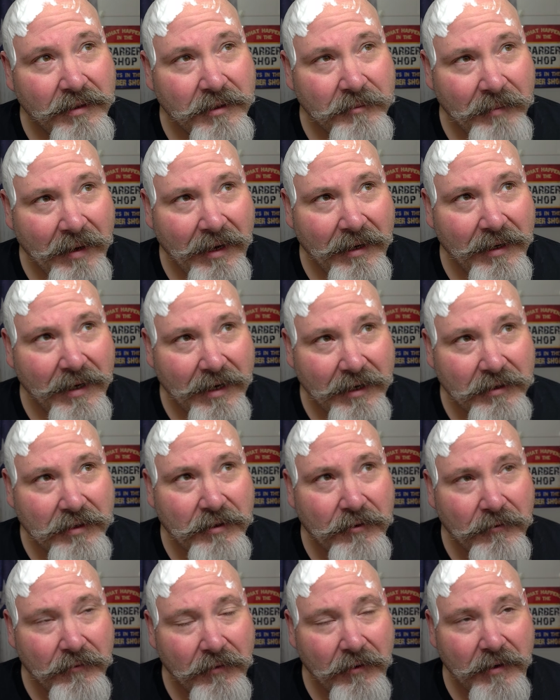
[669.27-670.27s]
about like,
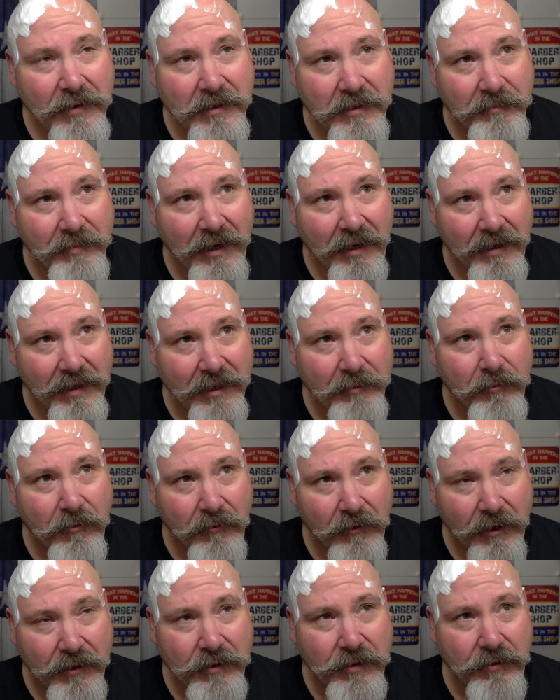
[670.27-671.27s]
so far it's about like
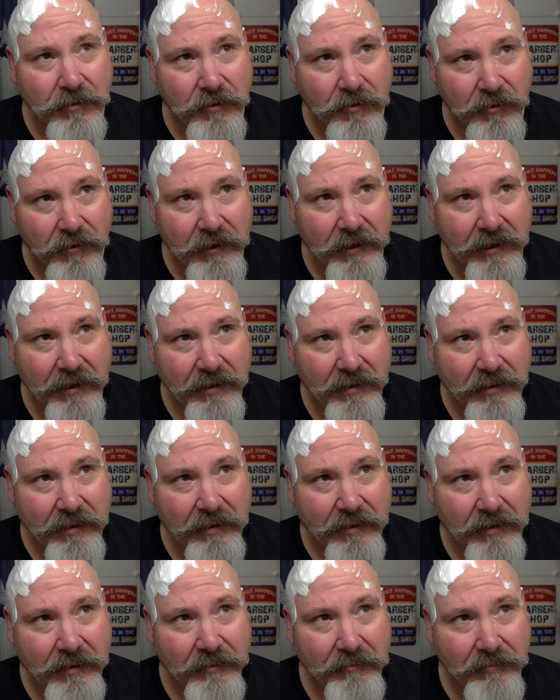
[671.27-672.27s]
Parasso Green,
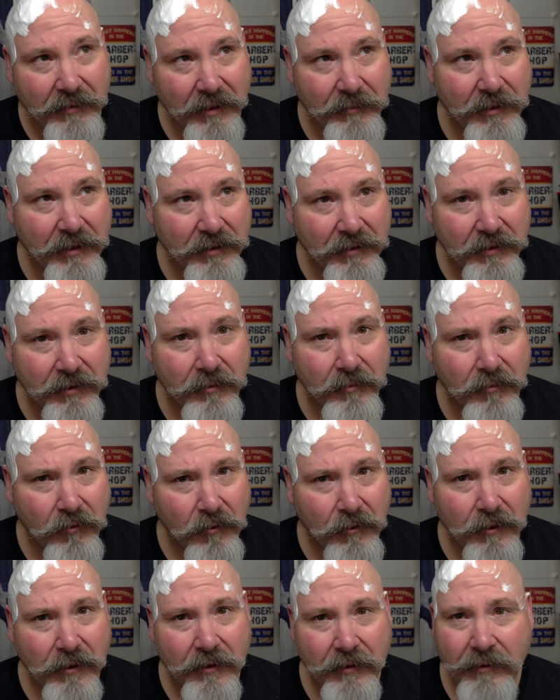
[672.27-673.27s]
maybe a little
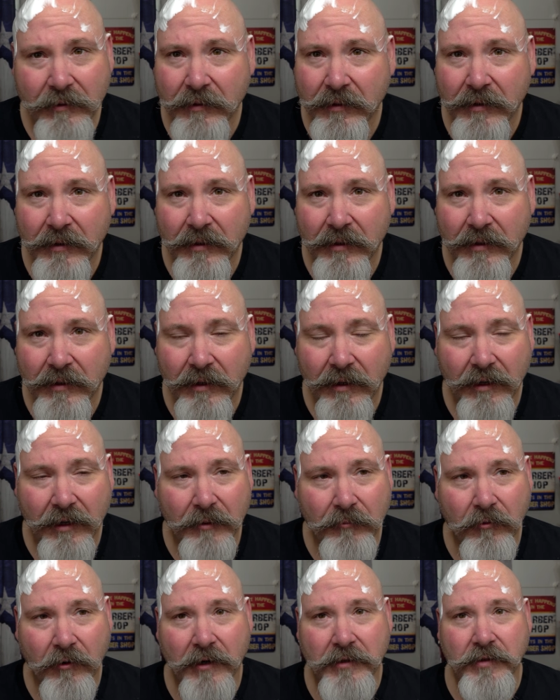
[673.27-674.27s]
more.
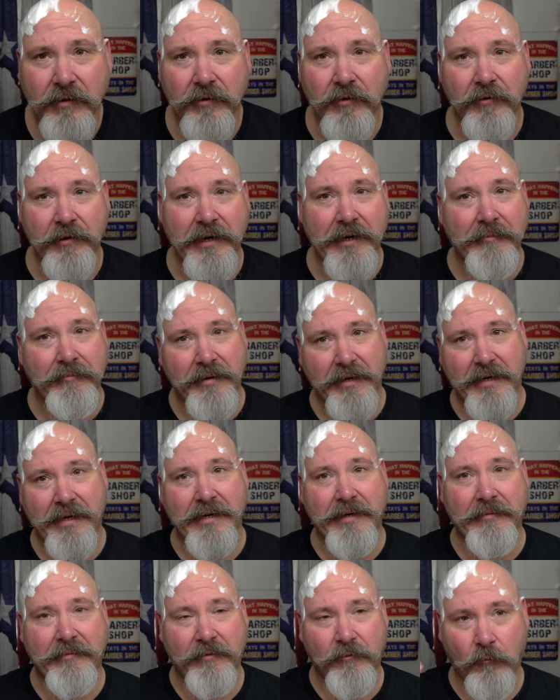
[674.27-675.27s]
Parasso Green
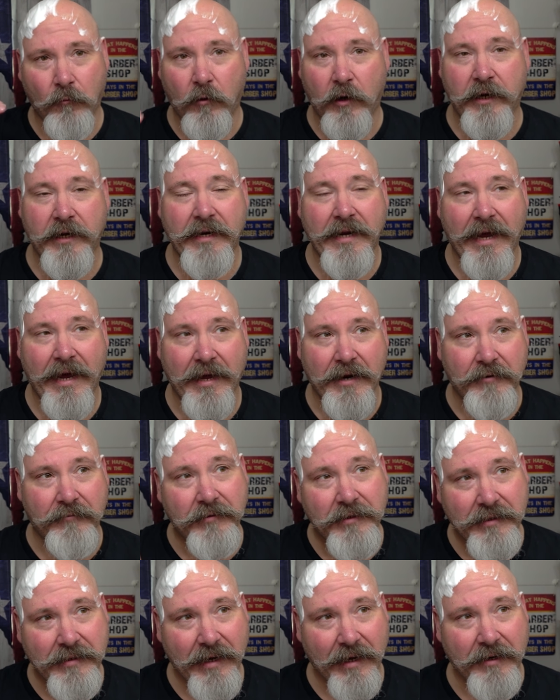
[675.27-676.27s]
being 1 out
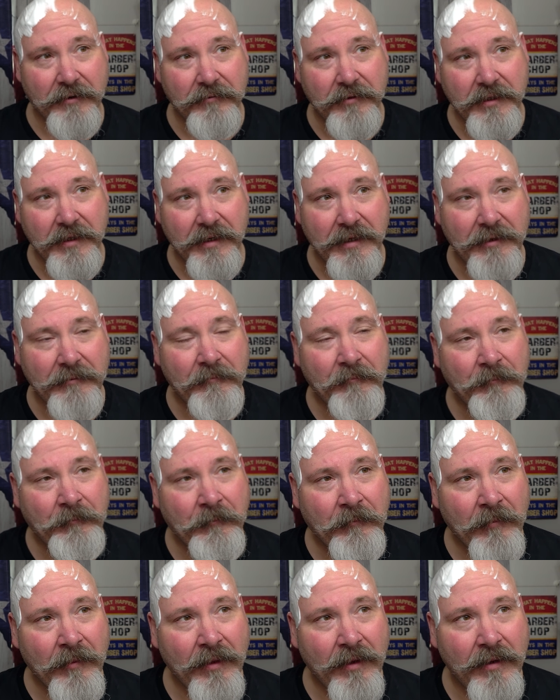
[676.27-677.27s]
of 10.
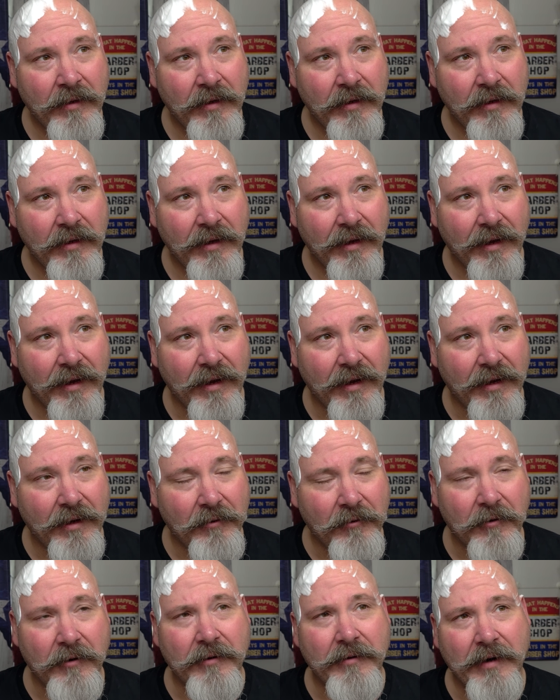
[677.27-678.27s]

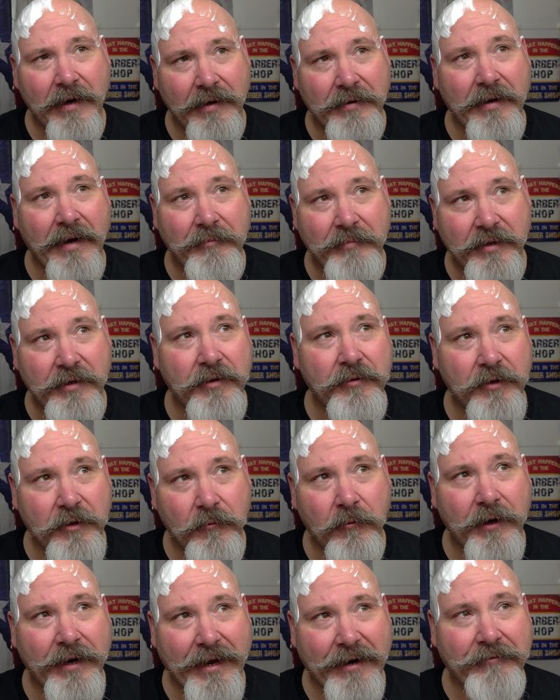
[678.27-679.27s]
Or I've been doing it
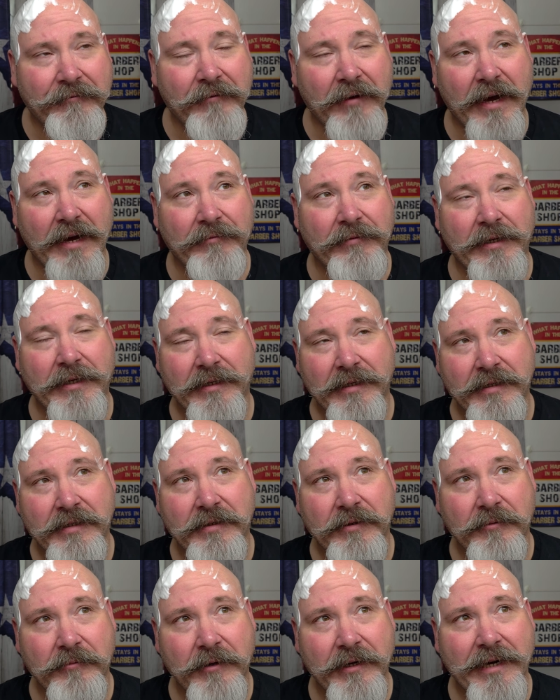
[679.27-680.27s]
1 out of 5 lately.
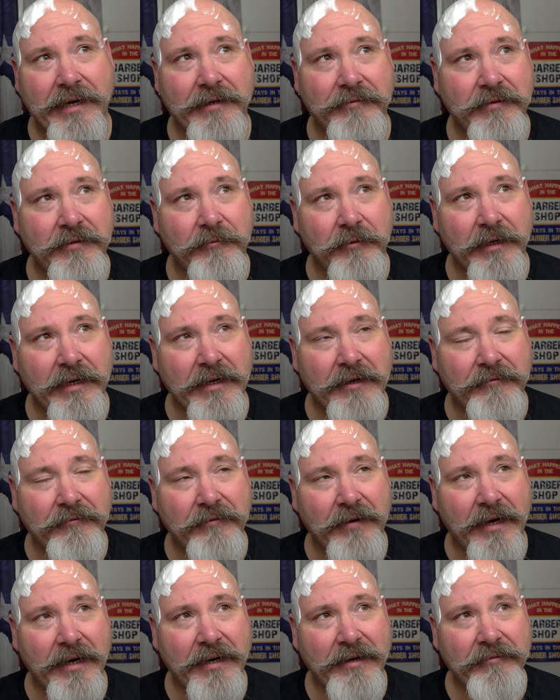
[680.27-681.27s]
So 1 out of
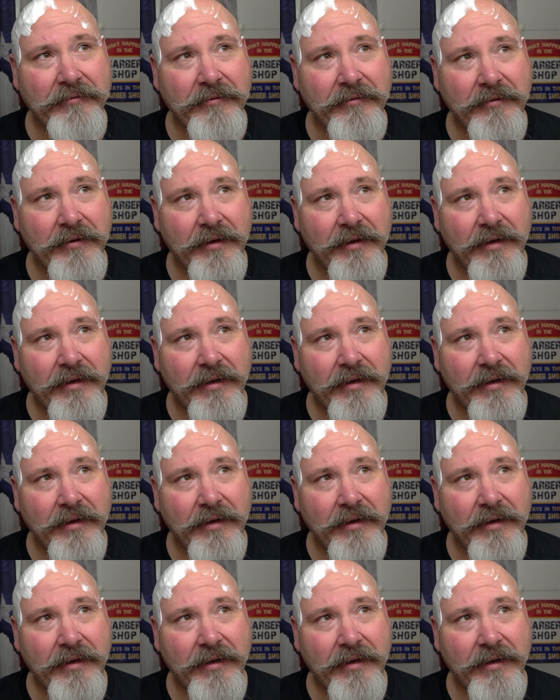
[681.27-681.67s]
5,